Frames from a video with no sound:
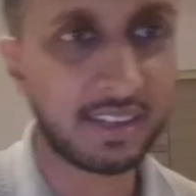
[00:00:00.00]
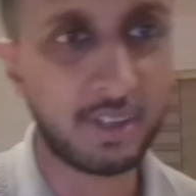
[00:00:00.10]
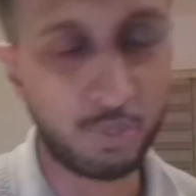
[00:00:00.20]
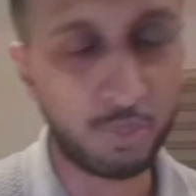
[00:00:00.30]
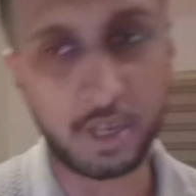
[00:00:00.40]

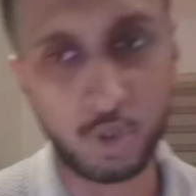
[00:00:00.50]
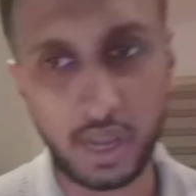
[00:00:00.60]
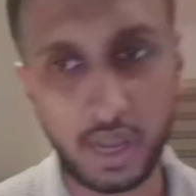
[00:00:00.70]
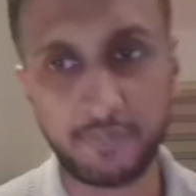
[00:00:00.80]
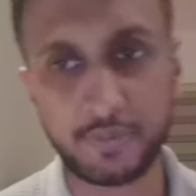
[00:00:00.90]
You, but you
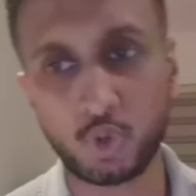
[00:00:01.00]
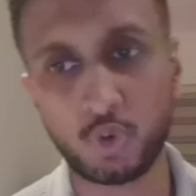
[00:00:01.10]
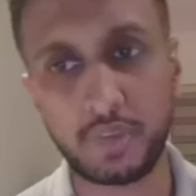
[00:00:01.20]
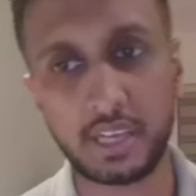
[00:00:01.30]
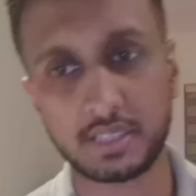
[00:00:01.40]
have to
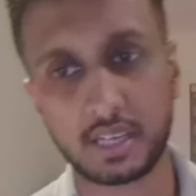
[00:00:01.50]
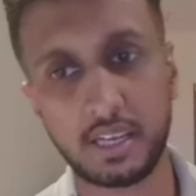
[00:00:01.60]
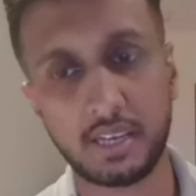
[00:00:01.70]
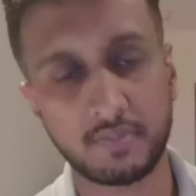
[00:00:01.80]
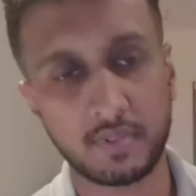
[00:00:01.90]

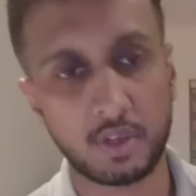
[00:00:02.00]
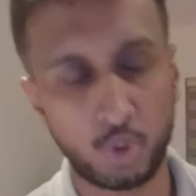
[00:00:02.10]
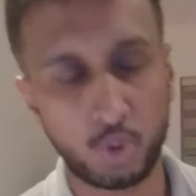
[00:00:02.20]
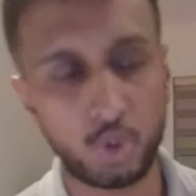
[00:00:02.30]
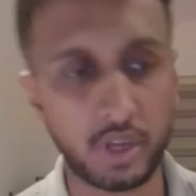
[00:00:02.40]
basically
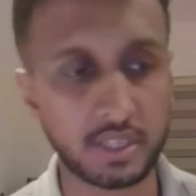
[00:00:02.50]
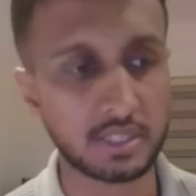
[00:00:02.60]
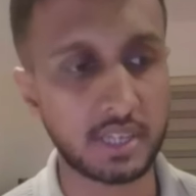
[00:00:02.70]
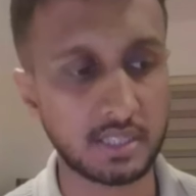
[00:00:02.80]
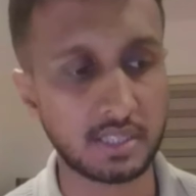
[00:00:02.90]
do your
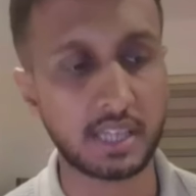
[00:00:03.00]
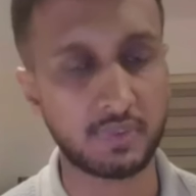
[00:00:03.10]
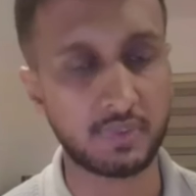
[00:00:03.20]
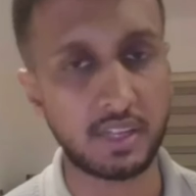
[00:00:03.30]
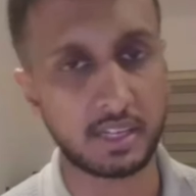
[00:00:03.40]
exercises as
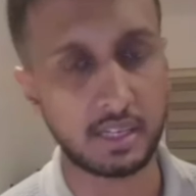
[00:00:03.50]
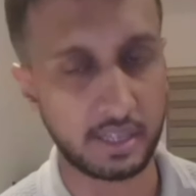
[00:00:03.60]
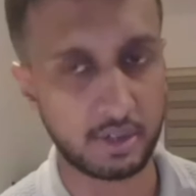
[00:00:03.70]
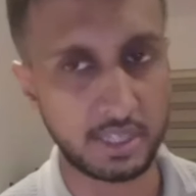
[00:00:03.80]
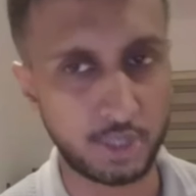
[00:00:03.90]
well. It will
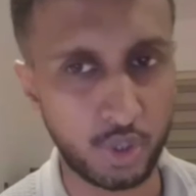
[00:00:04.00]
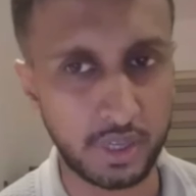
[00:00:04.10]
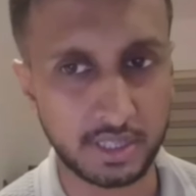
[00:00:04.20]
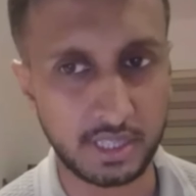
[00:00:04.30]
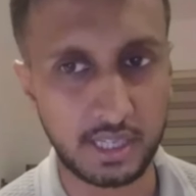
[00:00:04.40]
increase your
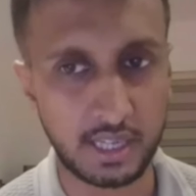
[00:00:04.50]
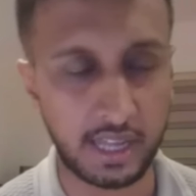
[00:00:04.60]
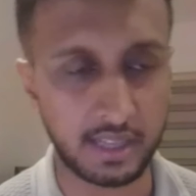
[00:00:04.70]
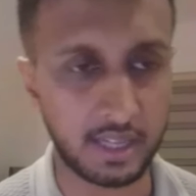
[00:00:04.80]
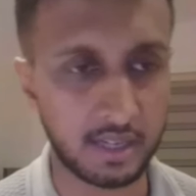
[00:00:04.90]
H D L
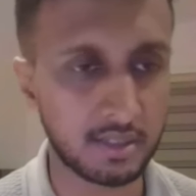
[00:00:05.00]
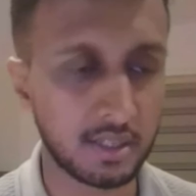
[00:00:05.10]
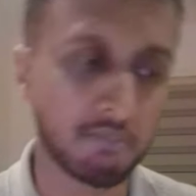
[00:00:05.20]
and then